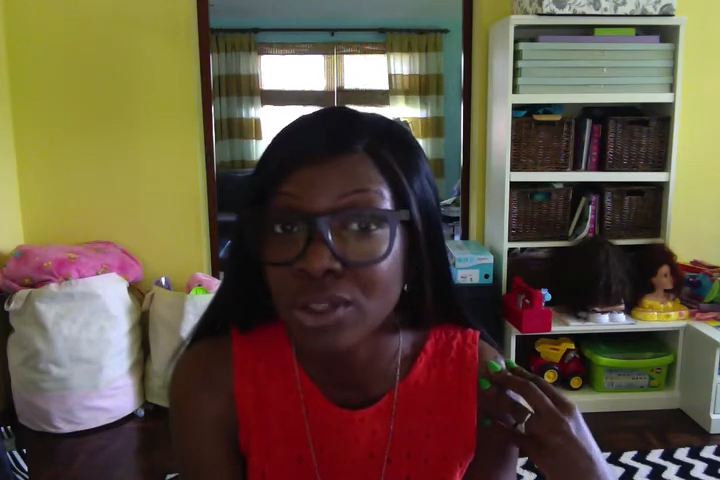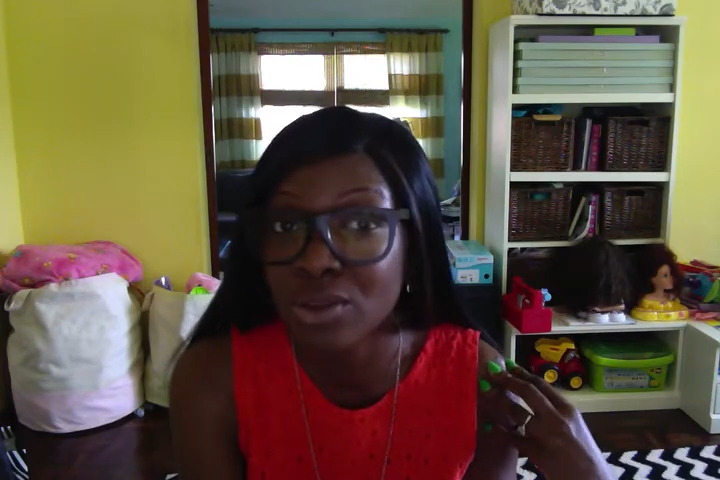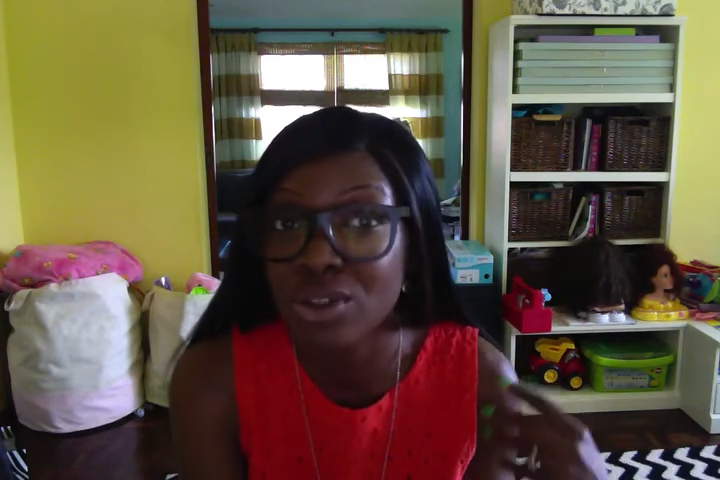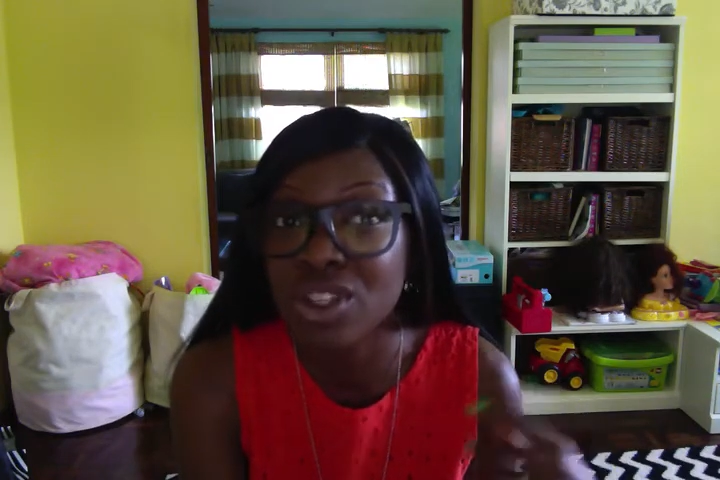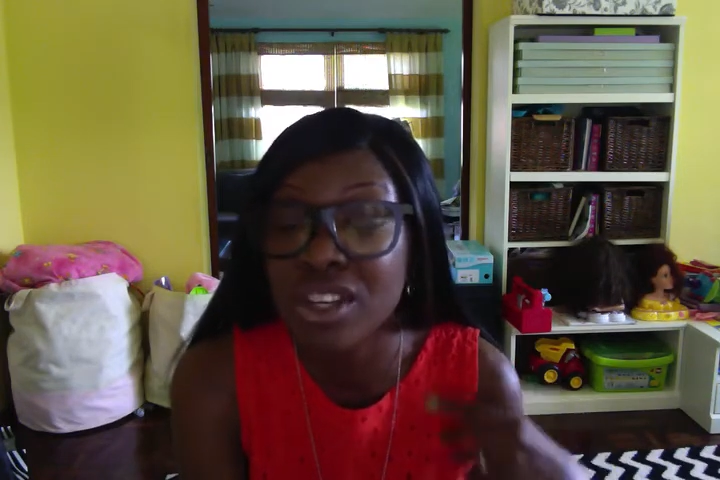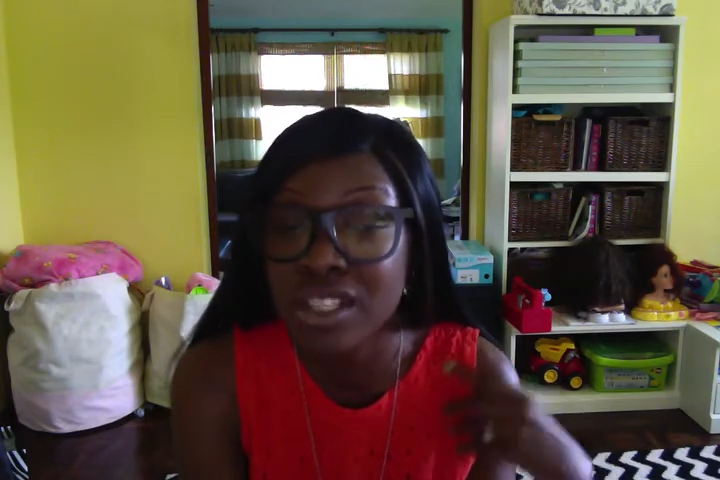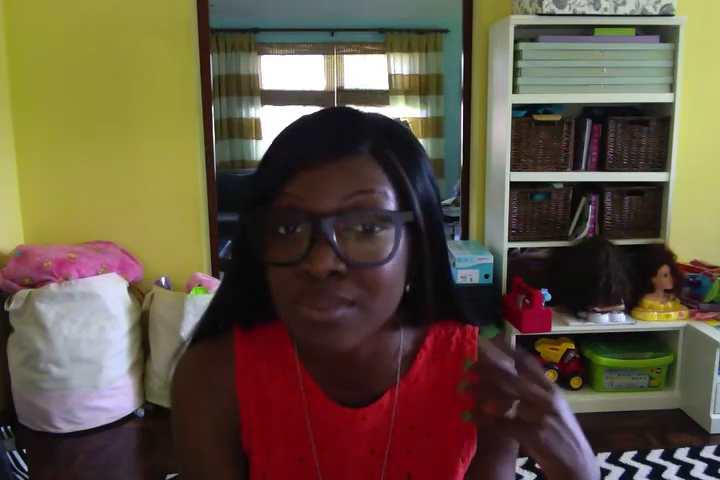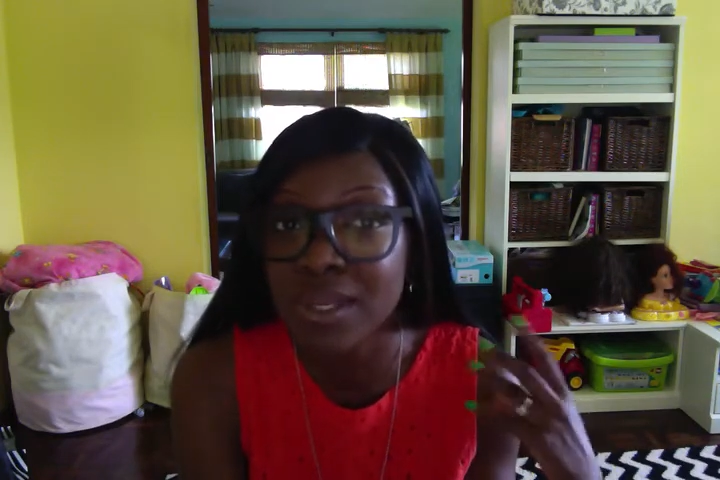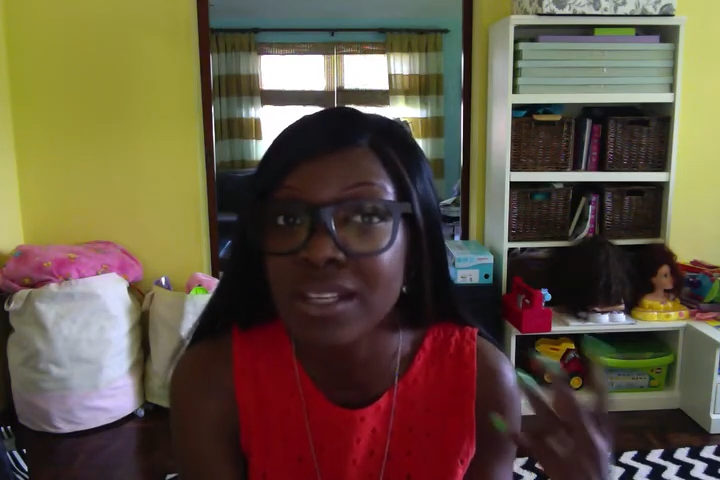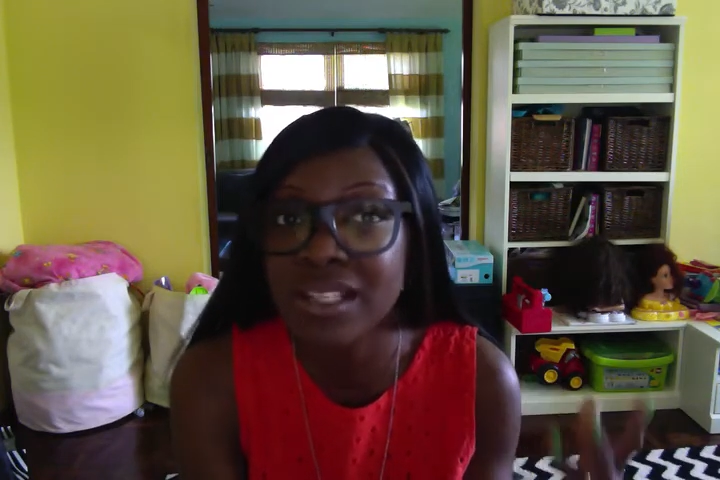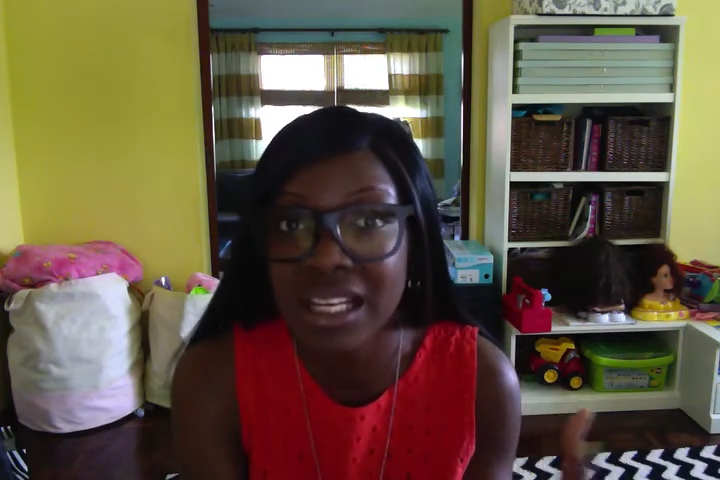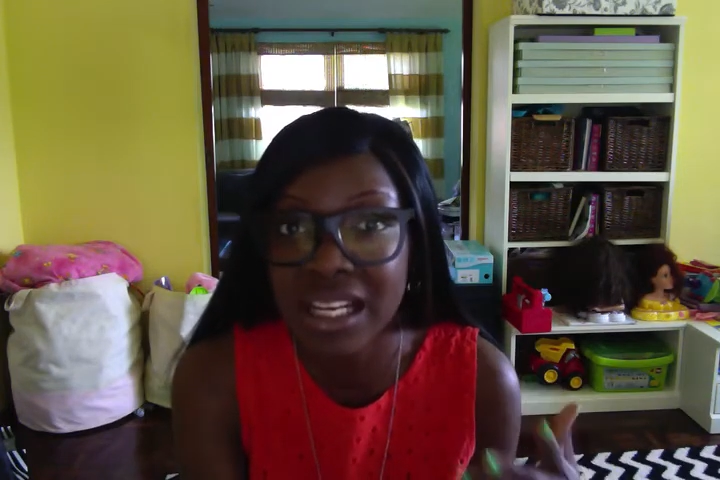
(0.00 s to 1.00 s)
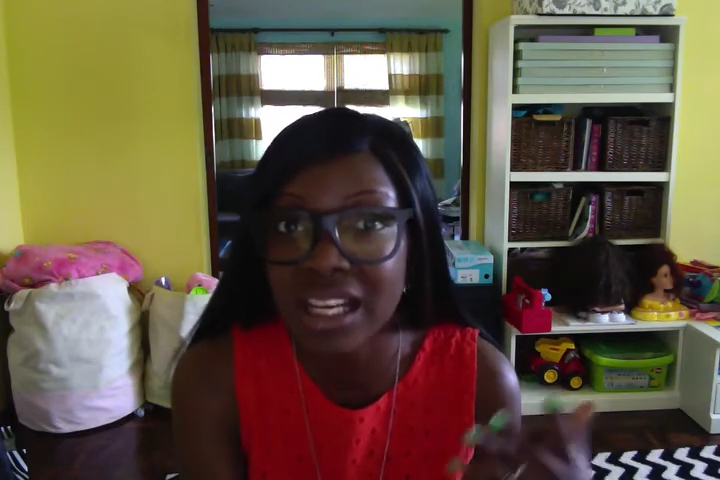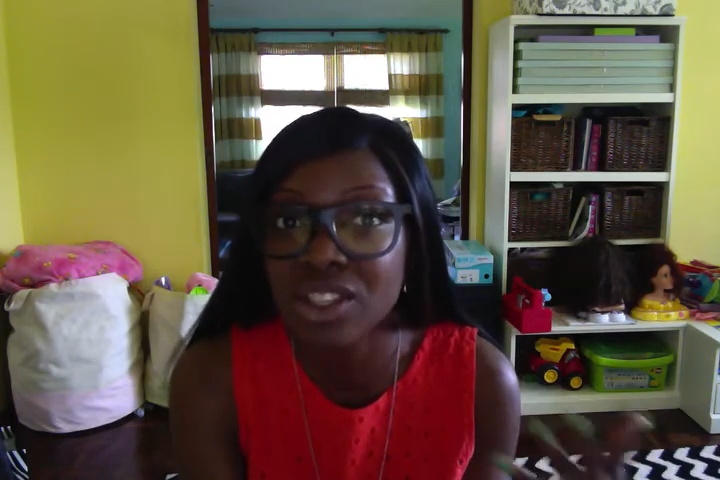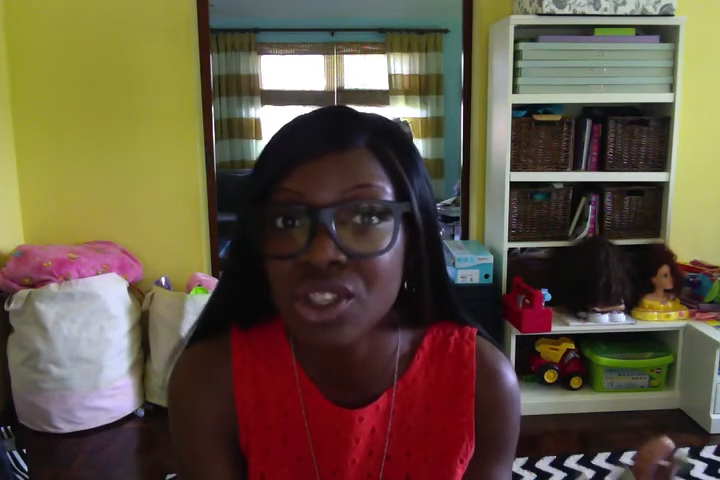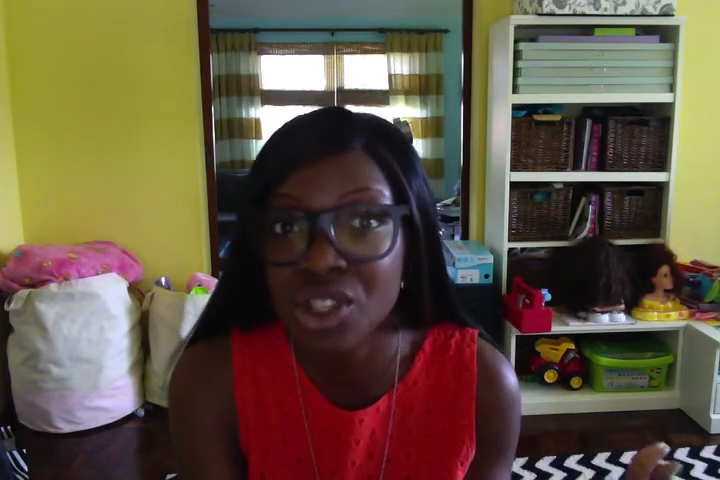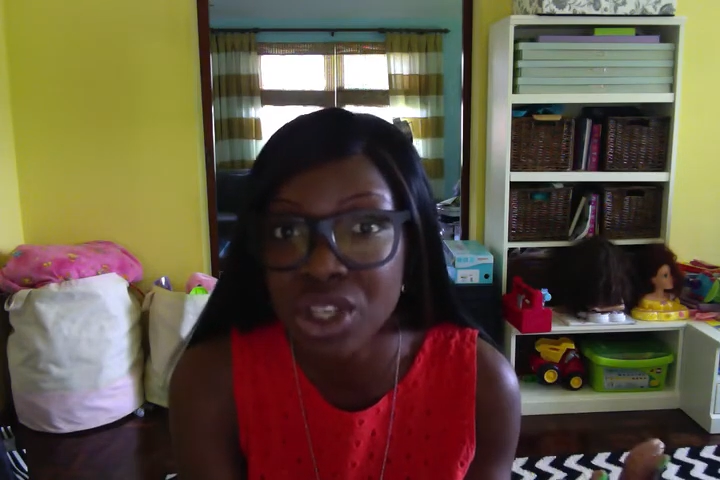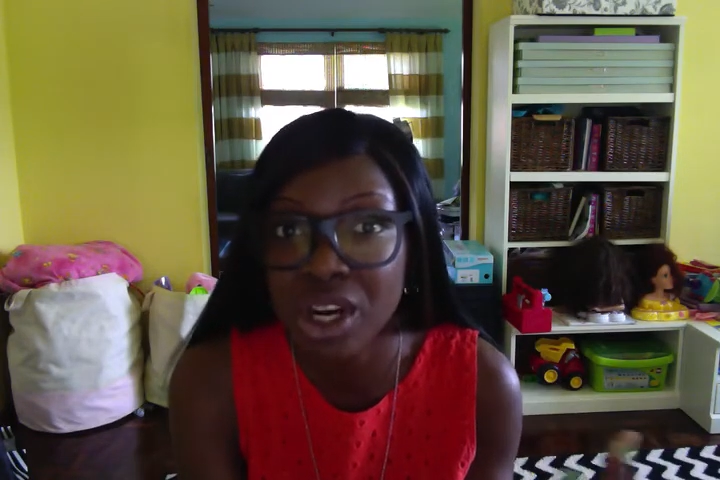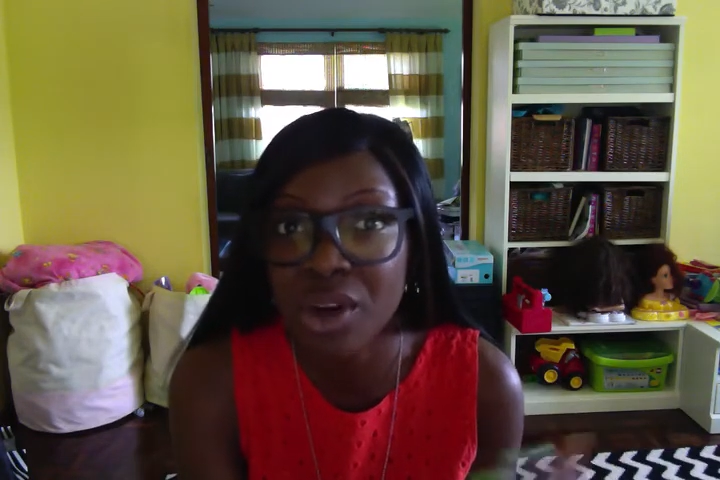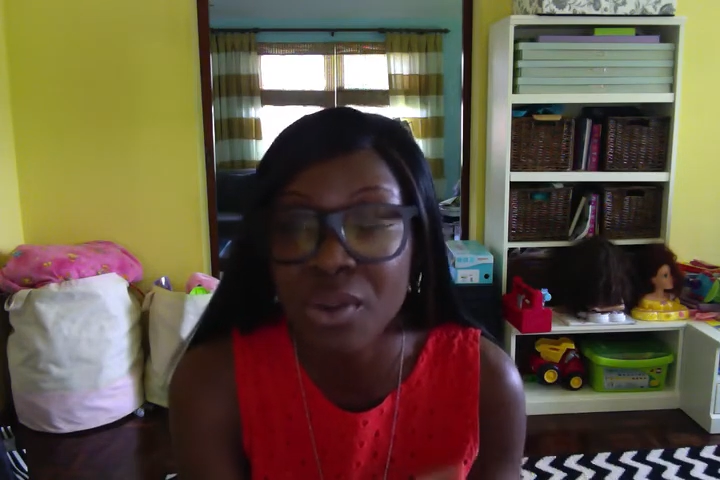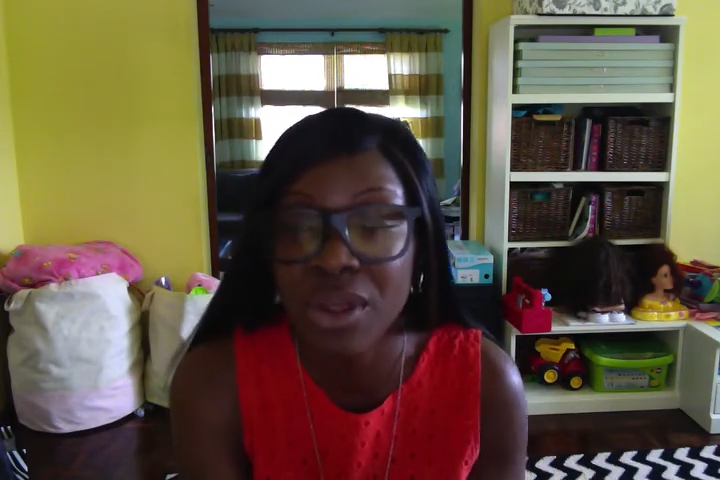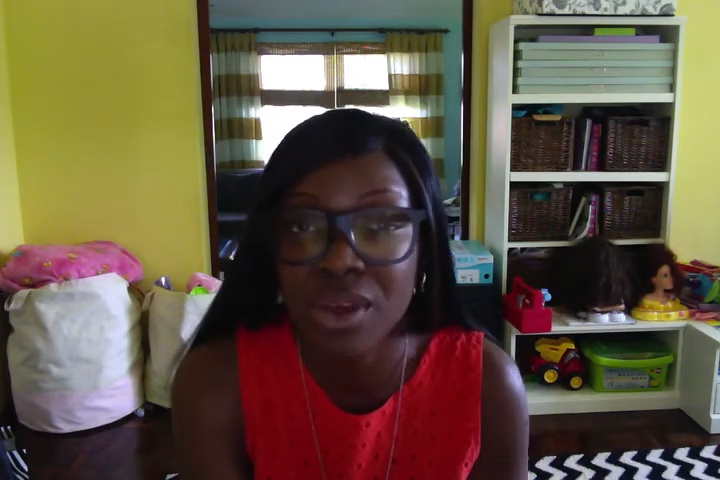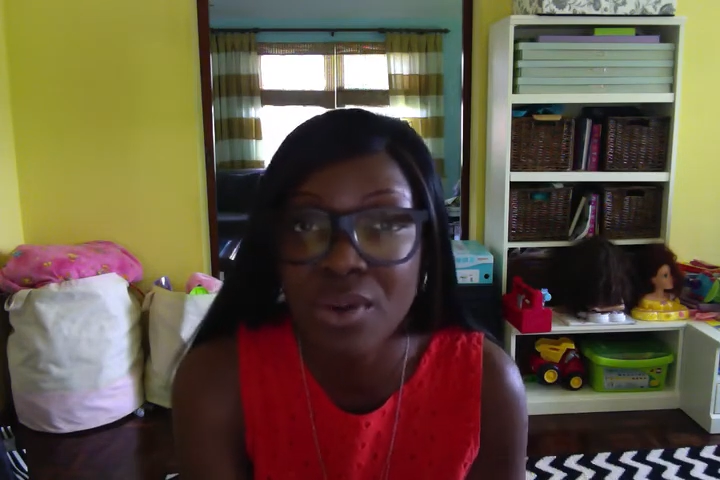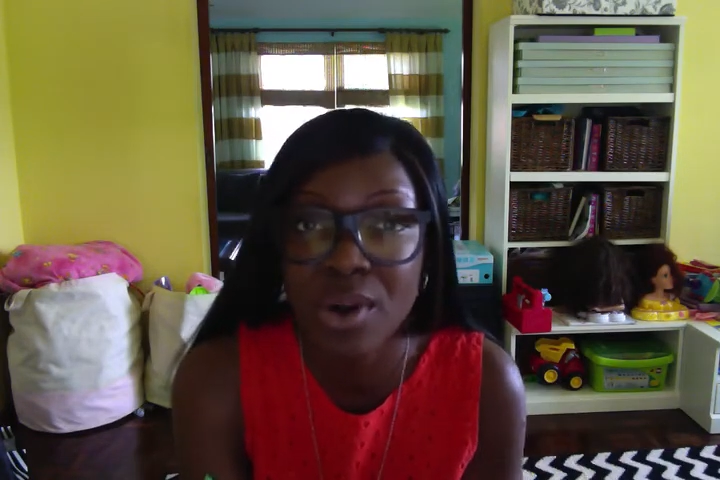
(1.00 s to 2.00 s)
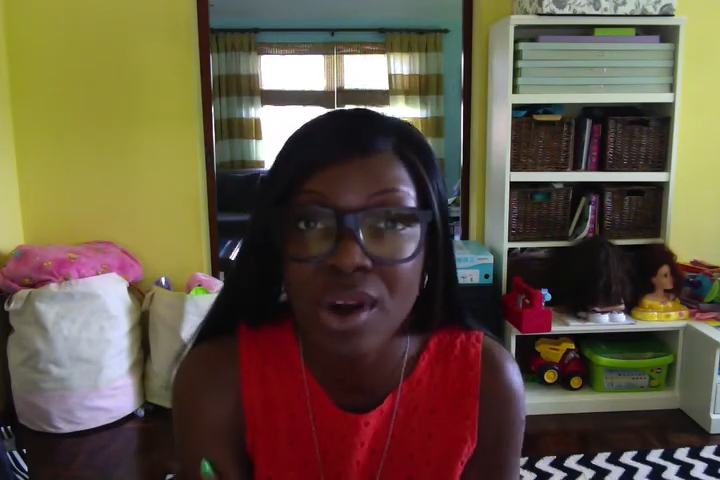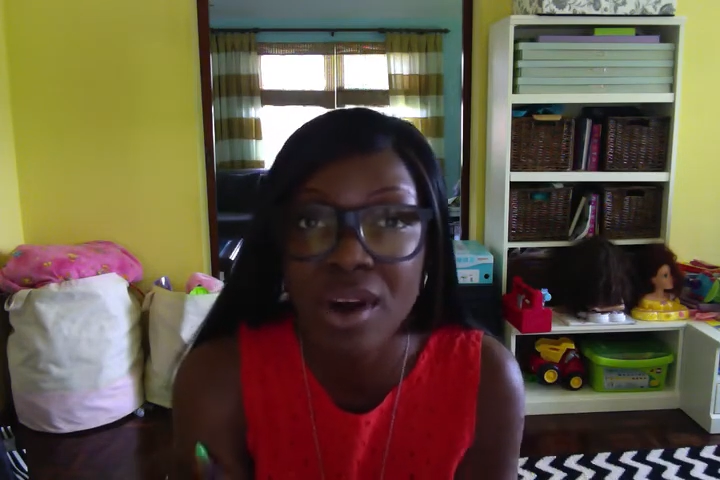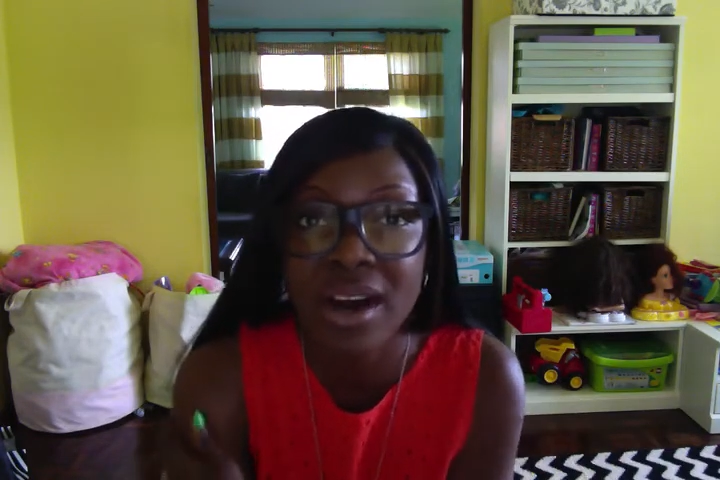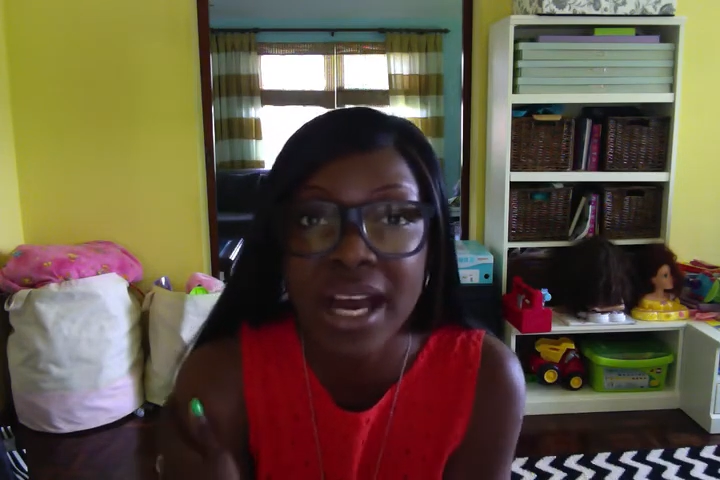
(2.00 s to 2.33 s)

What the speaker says: to just because I'd like to share it with you all